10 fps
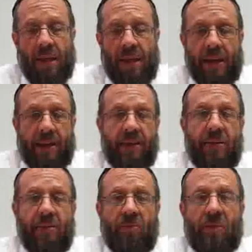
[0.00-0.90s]

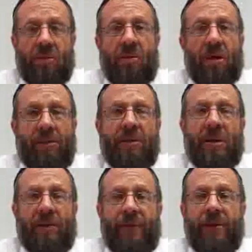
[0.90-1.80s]
And we saw how Rabbi
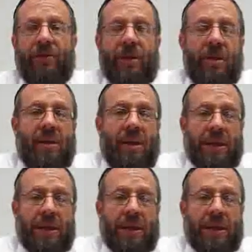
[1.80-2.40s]
Soloveitchik